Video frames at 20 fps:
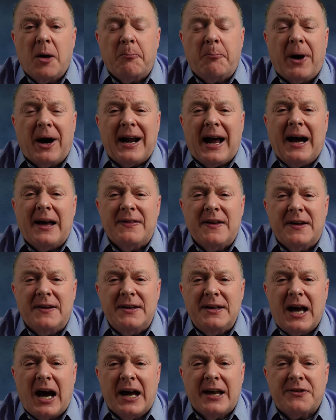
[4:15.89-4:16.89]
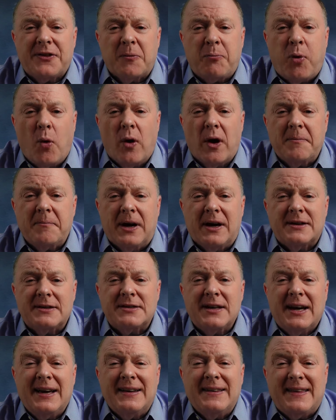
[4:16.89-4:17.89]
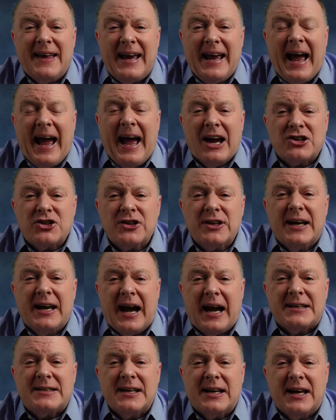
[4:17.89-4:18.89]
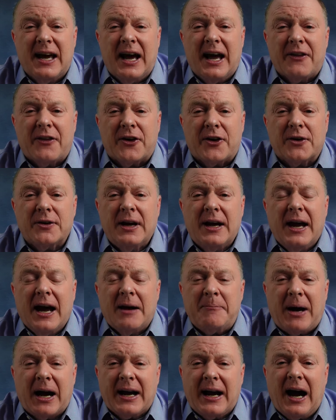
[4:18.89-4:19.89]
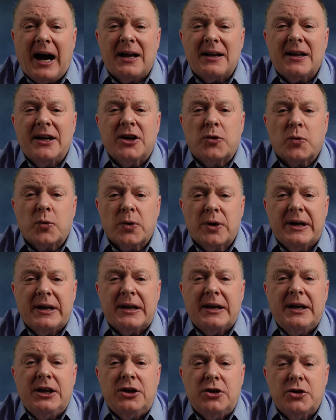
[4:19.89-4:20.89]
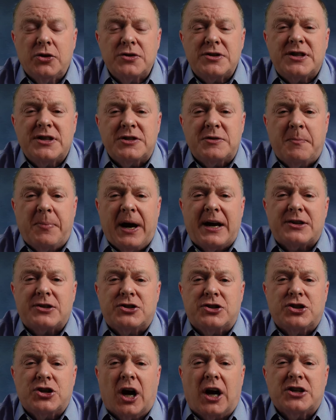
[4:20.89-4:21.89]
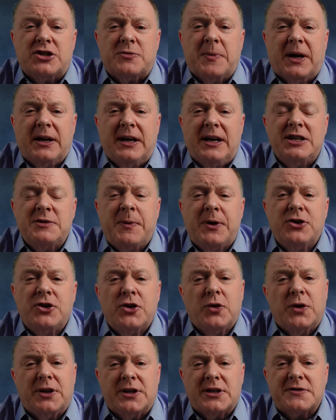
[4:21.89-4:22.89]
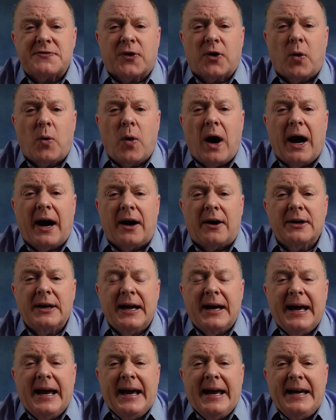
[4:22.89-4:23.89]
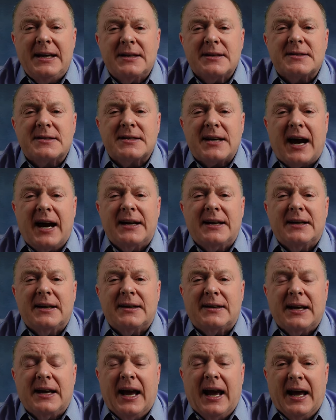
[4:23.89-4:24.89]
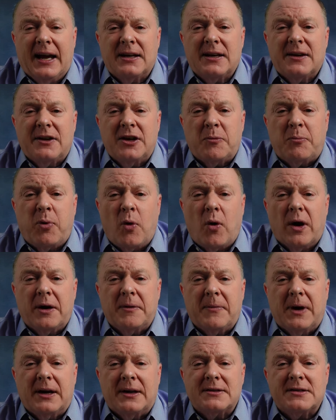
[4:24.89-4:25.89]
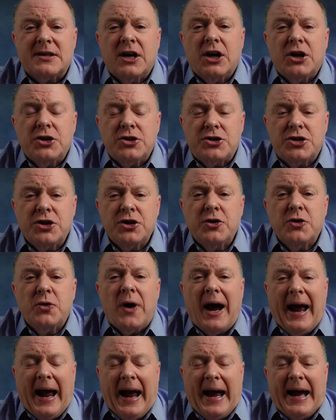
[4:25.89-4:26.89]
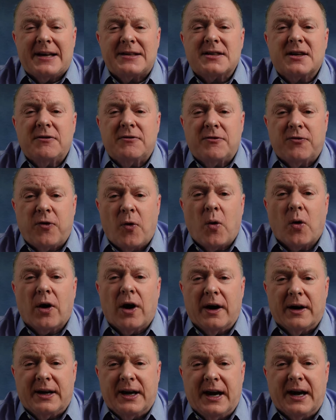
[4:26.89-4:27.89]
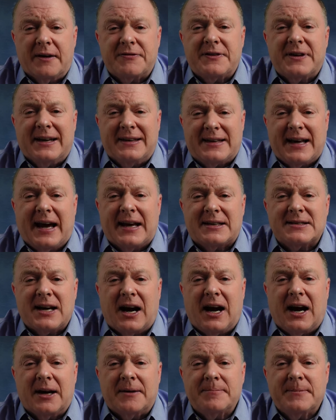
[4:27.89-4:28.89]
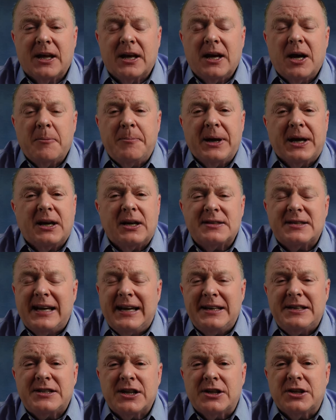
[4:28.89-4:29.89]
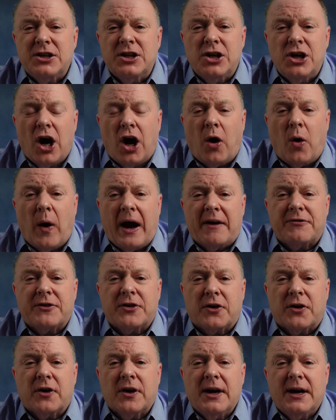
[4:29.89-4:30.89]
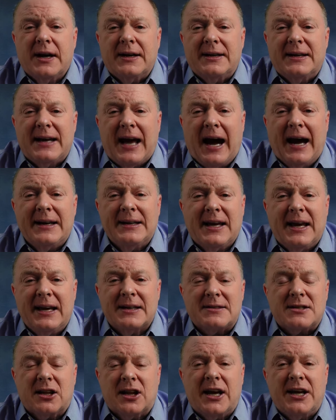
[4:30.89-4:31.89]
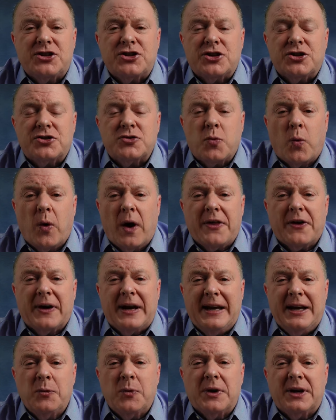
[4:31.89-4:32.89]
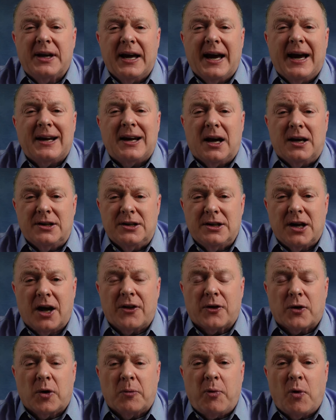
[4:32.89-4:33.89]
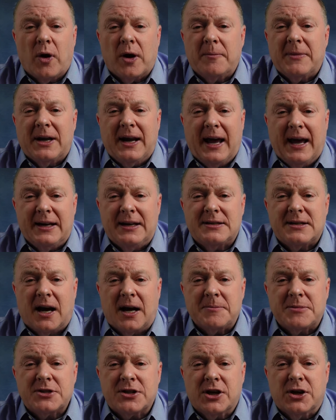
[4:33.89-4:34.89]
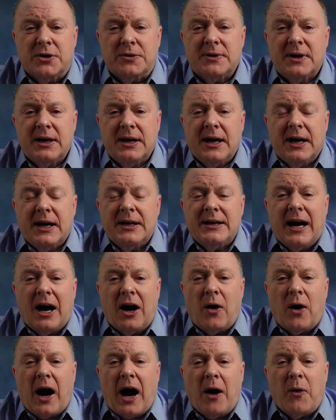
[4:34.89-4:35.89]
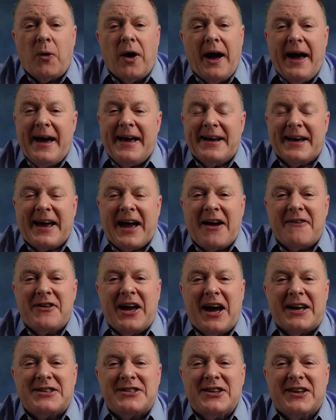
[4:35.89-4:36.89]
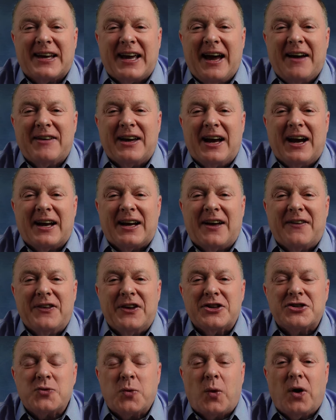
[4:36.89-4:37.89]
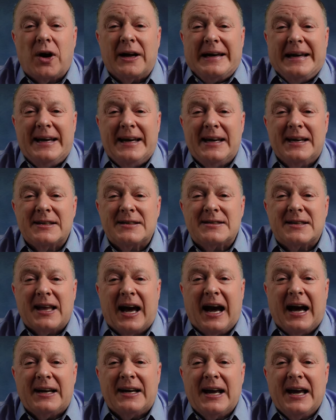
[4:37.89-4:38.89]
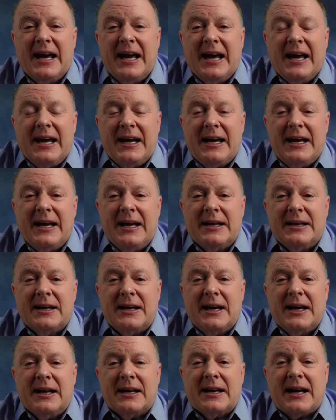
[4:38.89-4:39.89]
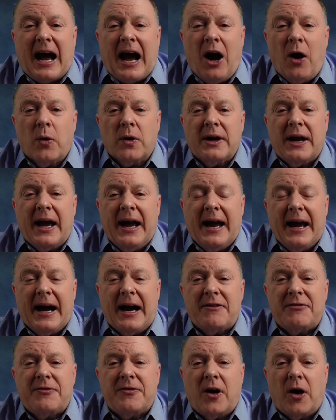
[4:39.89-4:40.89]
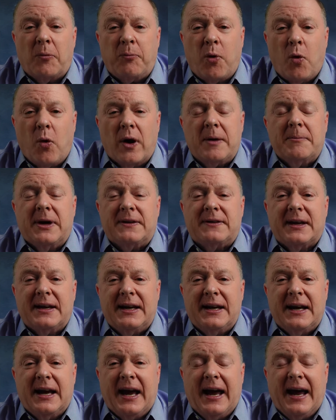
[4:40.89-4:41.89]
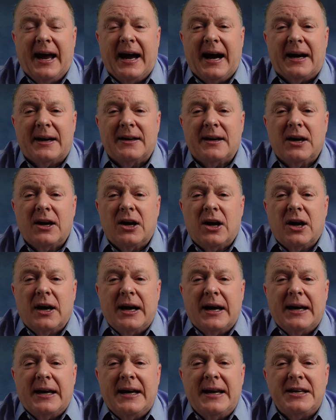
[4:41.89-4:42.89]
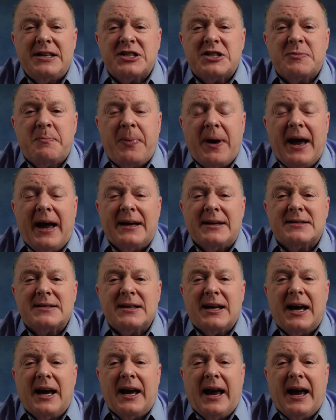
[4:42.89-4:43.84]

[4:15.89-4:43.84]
But on the ninth appointment, they actually got together. And my colleague really used his best judgment, and he's been doing this for a while. He decided at the end of the appointment to ask for a gift at that time because he didn't know after nine cancellations whether he would get another appointment anytime soon. Now, I will add a caveat to the caveat on this one is that in, in an hour and a half appointment that he had, he spent